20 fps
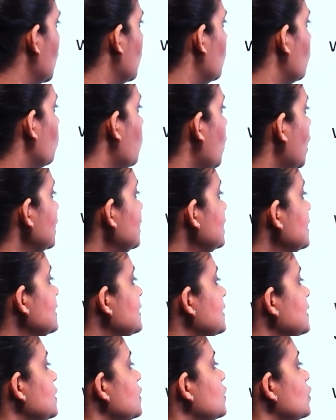What does
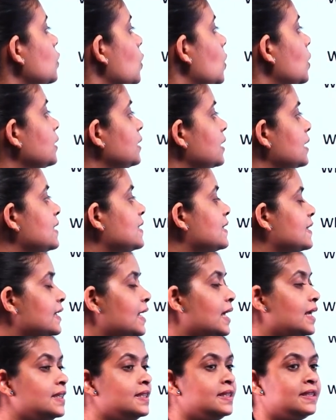this song
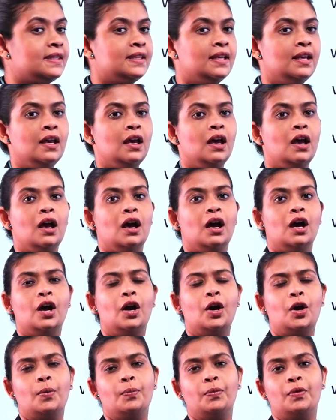discuss?
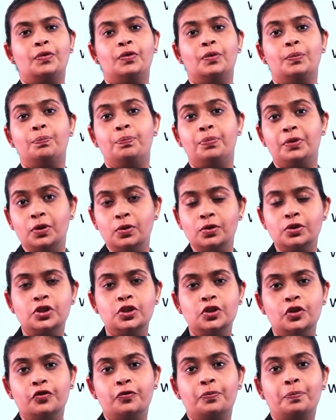The
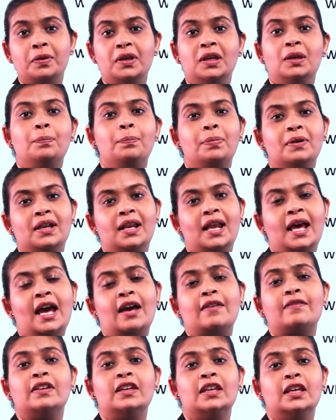beauty of people
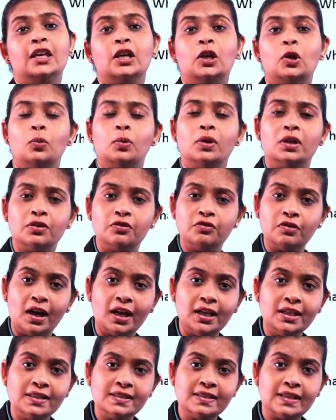having equal
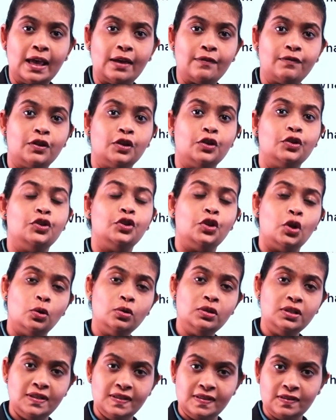rights, having no
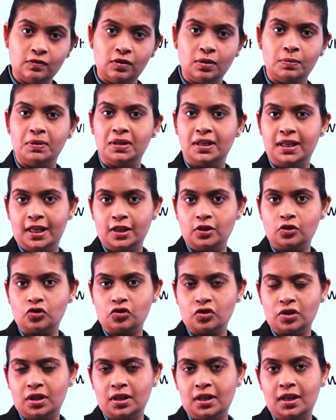
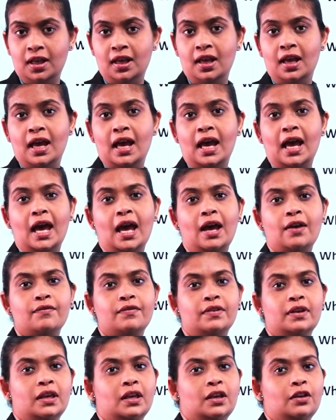discrimination,
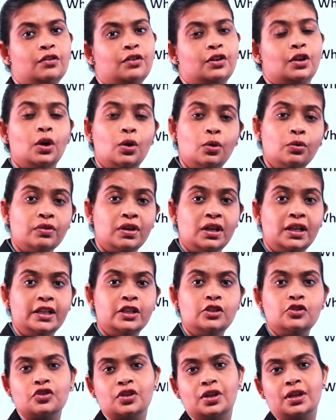having no
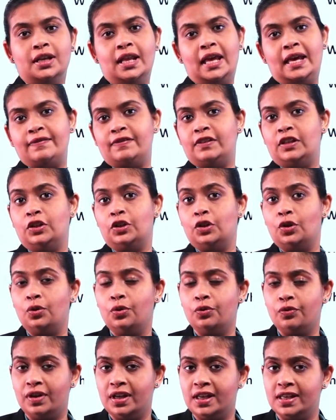religion, having no
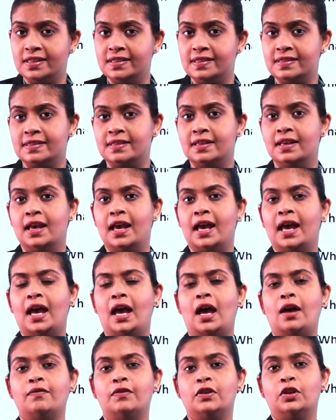race,
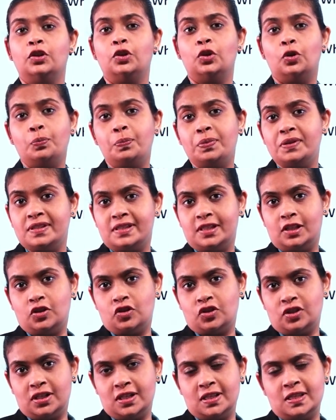having no
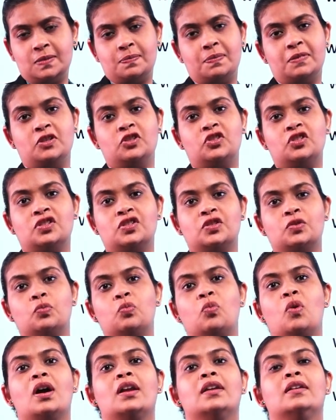possessions, but just
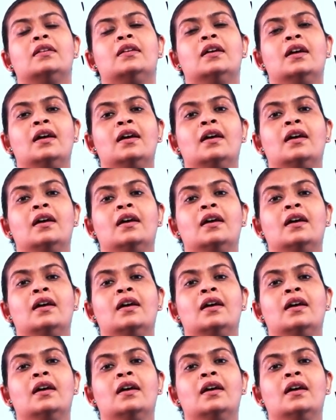one